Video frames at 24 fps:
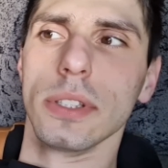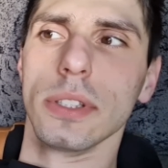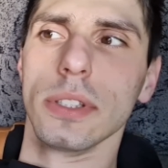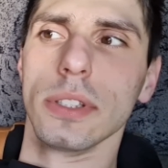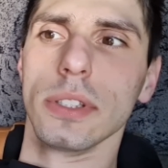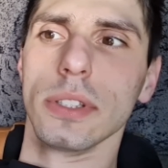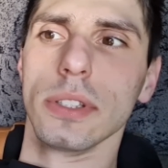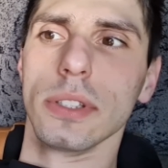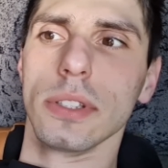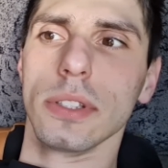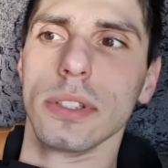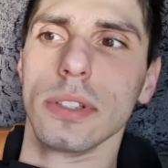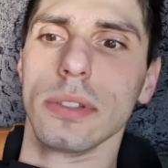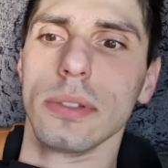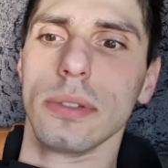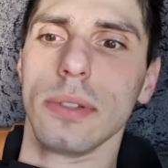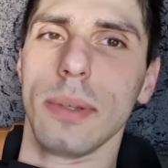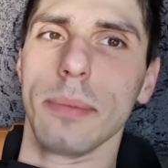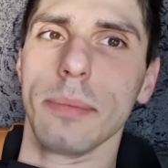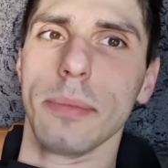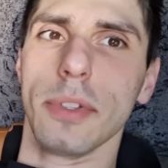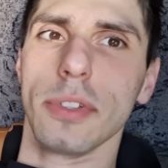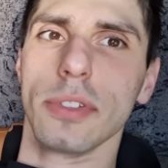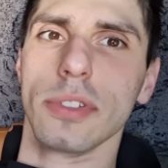So
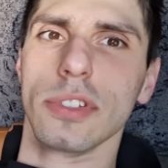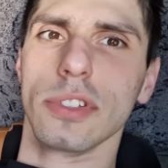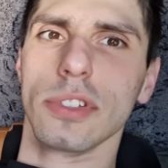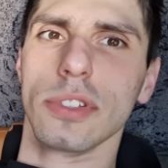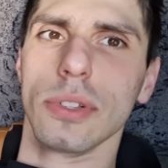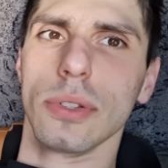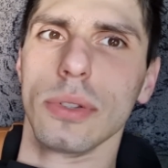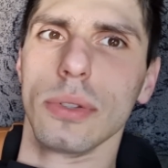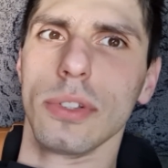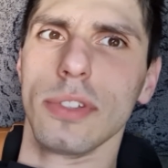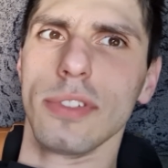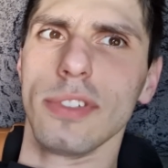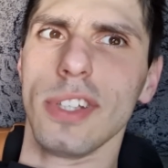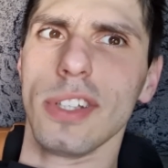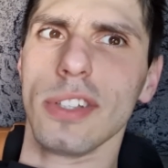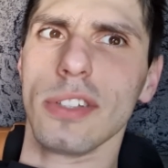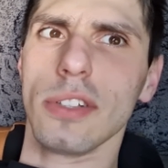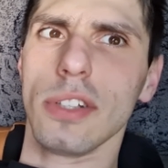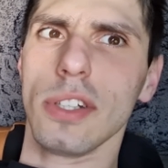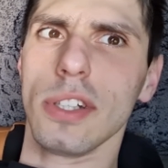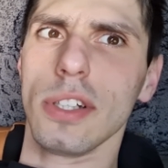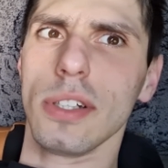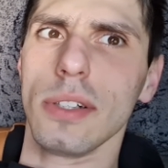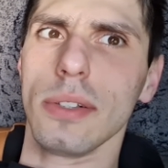I'm not sure if that's
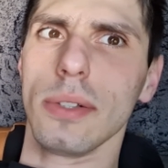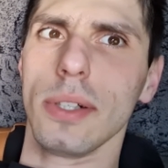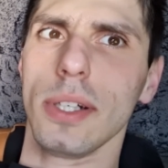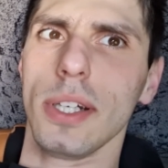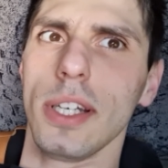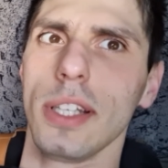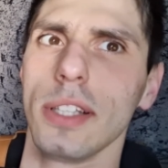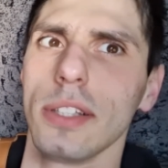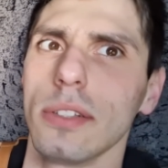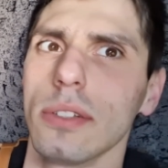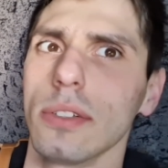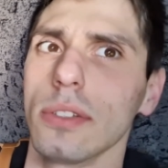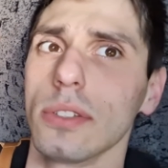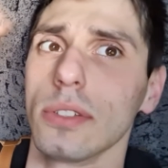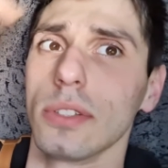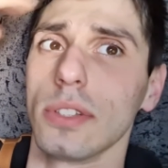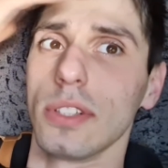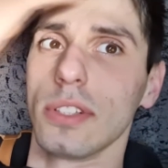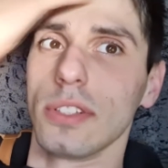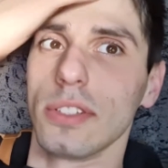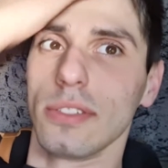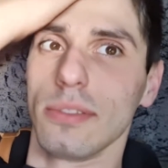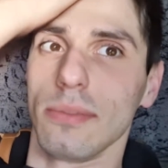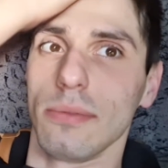going to go ahead, because
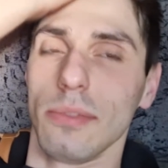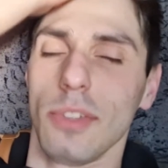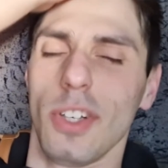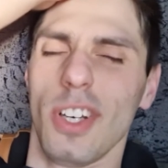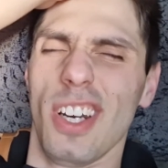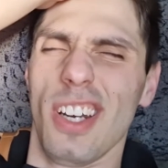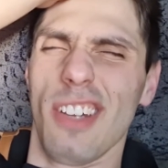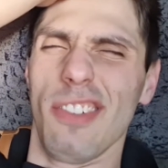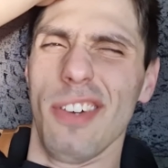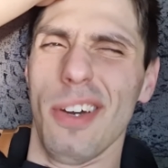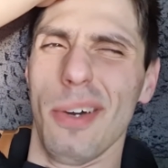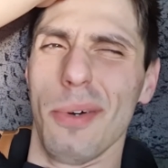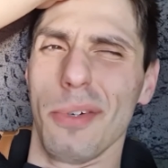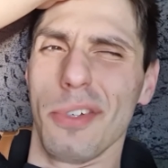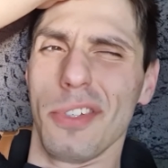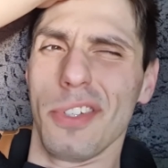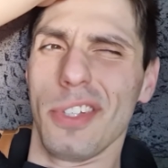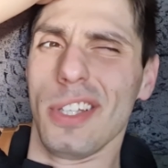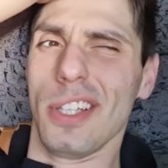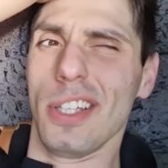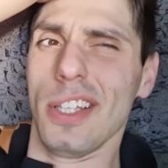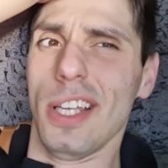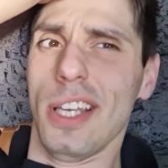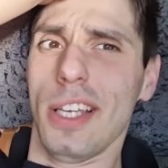there's not enough hours in
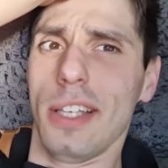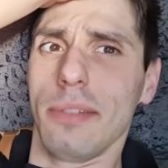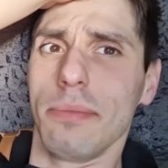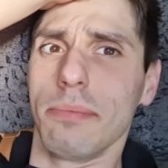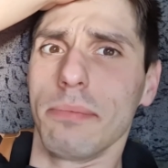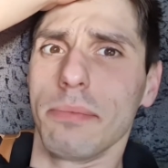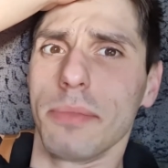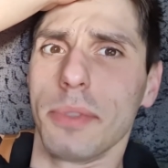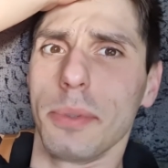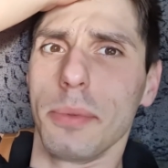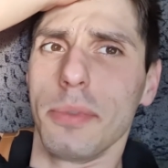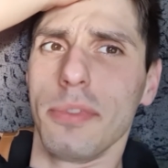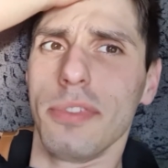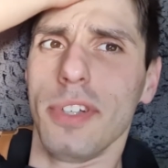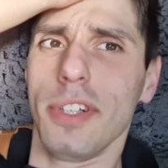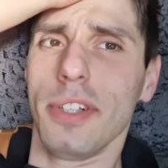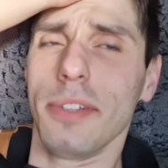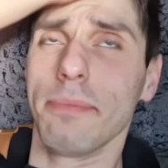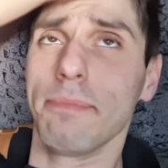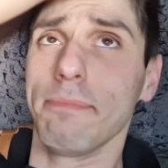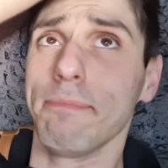the day, to be fair.